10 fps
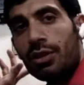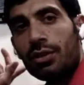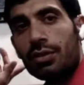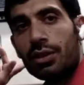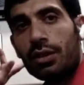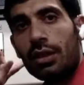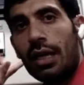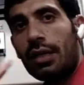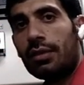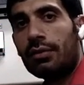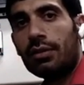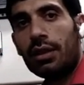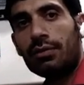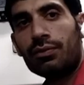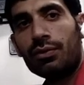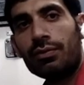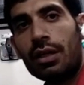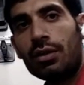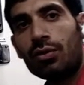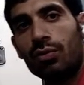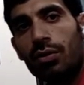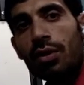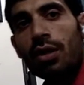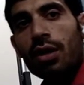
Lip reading: condition, and if we want to